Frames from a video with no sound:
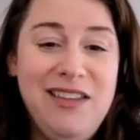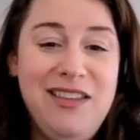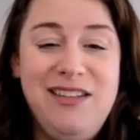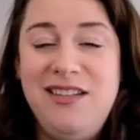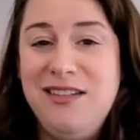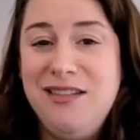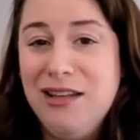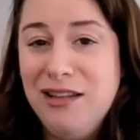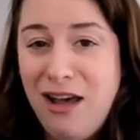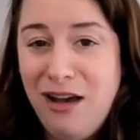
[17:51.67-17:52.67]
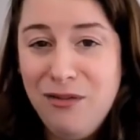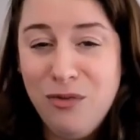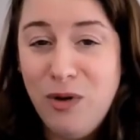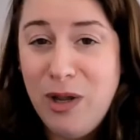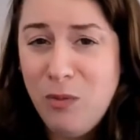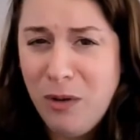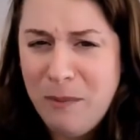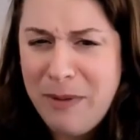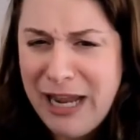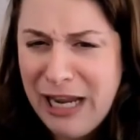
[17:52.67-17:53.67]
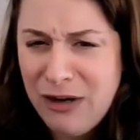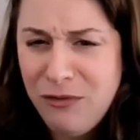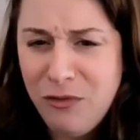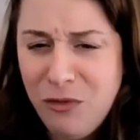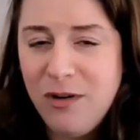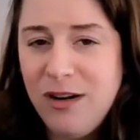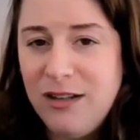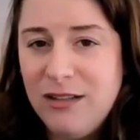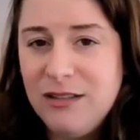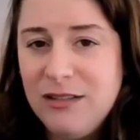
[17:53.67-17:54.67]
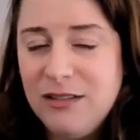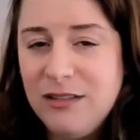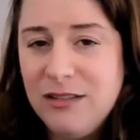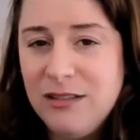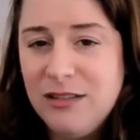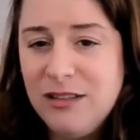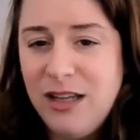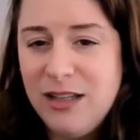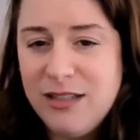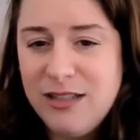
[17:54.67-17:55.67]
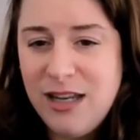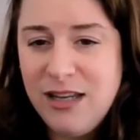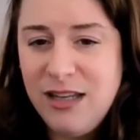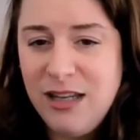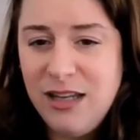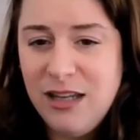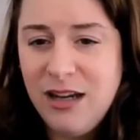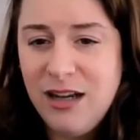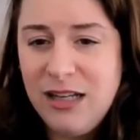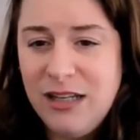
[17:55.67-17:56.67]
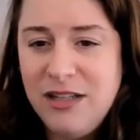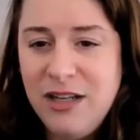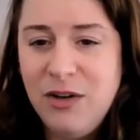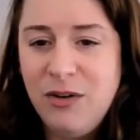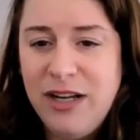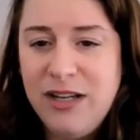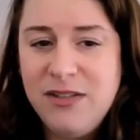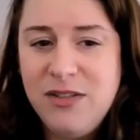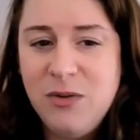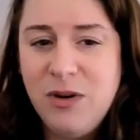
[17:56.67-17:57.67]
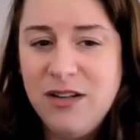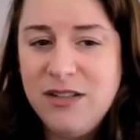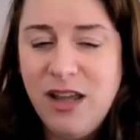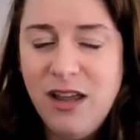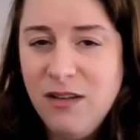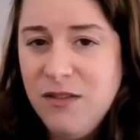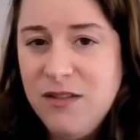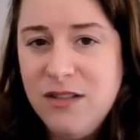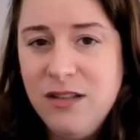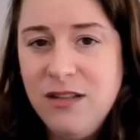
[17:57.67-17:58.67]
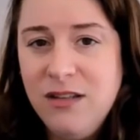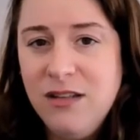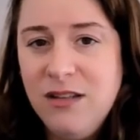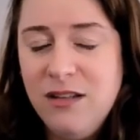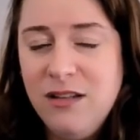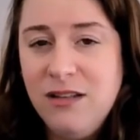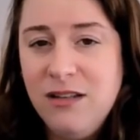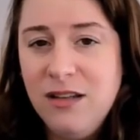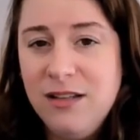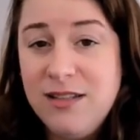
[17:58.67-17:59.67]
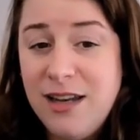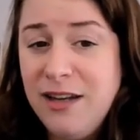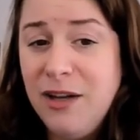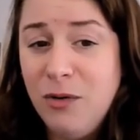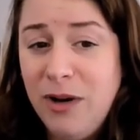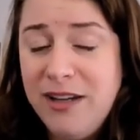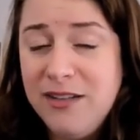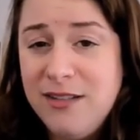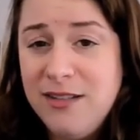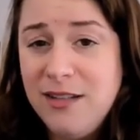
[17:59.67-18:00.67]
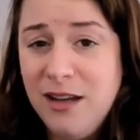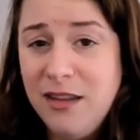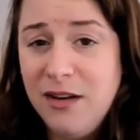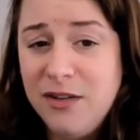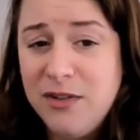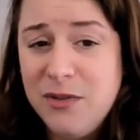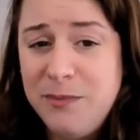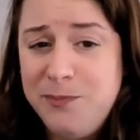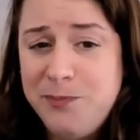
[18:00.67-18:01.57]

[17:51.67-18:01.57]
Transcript: This is the love we were made for, extending unending grace to ourselves, extending grace to others.